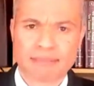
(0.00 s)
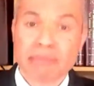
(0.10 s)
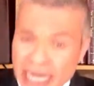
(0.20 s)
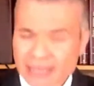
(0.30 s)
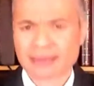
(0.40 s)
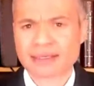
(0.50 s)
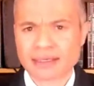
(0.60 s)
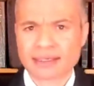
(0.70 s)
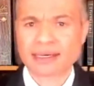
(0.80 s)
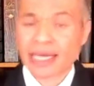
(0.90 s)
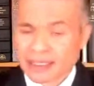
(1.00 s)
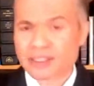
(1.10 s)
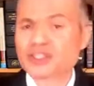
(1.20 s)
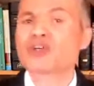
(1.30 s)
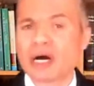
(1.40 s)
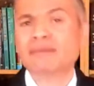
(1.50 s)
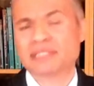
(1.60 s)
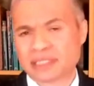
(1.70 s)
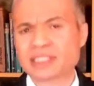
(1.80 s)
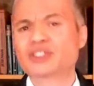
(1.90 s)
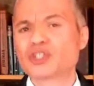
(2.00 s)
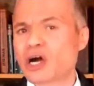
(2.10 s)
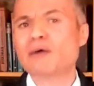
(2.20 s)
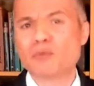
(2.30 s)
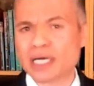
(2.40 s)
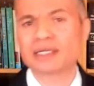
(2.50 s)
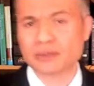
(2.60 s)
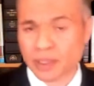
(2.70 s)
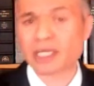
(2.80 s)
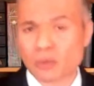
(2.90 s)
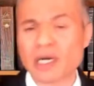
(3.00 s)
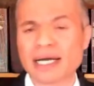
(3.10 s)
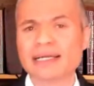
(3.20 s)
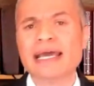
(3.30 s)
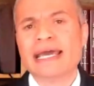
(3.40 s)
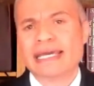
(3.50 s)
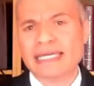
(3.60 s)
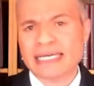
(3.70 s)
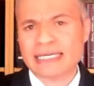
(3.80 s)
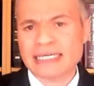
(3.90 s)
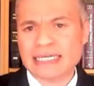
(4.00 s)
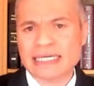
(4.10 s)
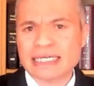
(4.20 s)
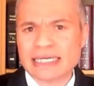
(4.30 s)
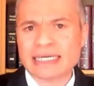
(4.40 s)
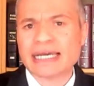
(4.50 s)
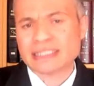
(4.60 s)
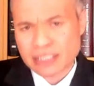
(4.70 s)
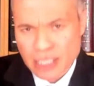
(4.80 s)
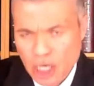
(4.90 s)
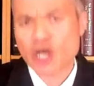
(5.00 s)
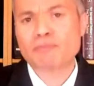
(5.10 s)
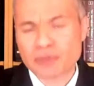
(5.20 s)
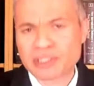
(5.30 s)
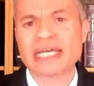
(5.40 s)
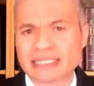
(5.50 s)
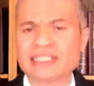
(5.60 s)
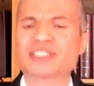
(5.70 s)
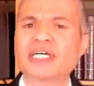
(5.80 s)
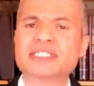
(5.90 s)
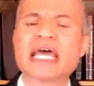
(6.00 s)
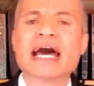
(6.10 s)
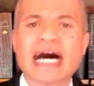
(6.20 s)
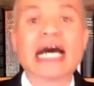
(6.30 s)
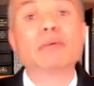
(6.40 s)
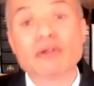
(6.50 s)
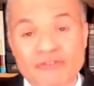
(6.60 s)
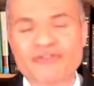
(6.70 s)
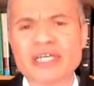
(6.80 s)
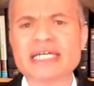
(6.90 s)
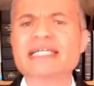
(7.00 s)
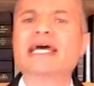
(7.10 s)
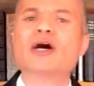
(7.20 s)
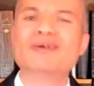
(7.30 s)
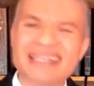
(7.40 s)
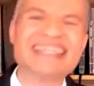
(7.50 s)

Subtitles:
But like the psalmist in Psalm 121, he has a known protector. He says, I will fear no